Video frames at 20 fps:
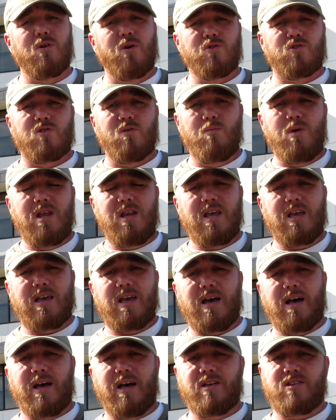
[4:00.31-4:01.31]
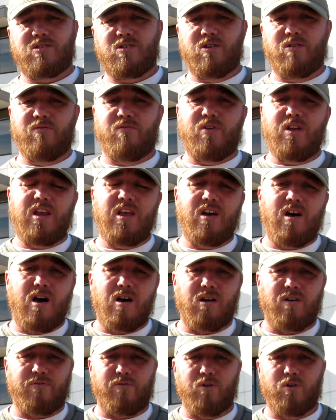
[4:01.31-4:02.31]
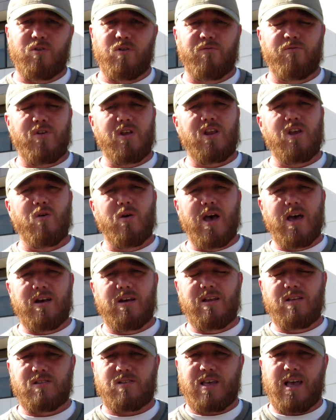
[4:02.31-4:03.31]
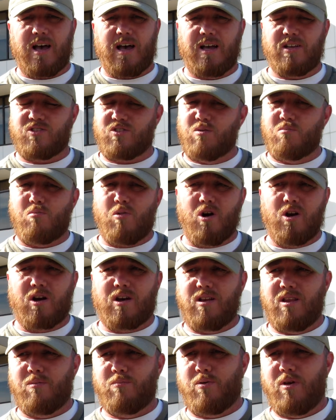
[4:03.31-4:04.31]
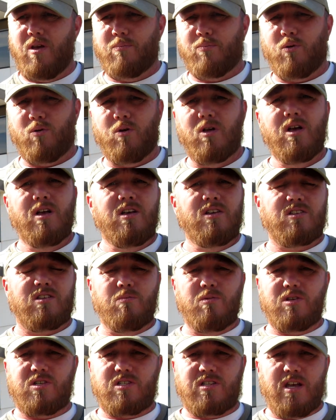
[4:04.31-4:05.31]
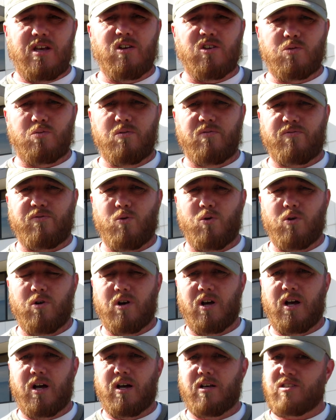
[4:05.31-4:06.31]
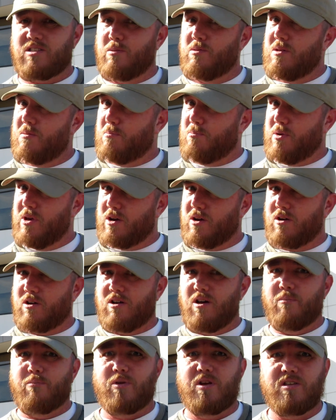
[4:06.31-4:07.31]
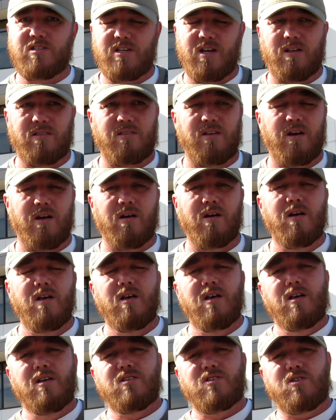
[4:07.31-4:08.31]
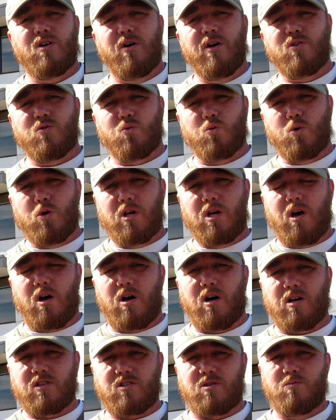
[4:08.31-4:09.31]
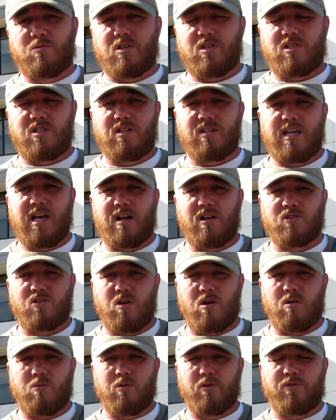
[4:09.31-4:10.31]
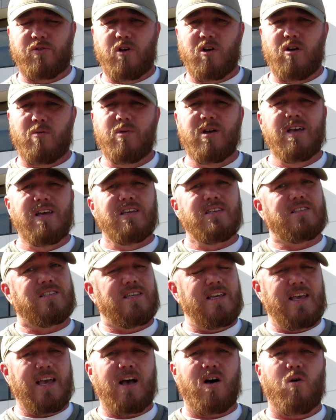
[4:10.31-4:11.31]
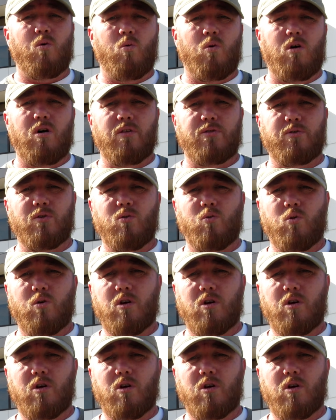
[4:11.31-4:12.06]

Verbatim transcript: social media guys. They're videographer, they're video editing guys, they're marketing people, some of the salesmen for uh, some of the bigger companies out there. So it's really awesome to sit down and talk with them, see how Walther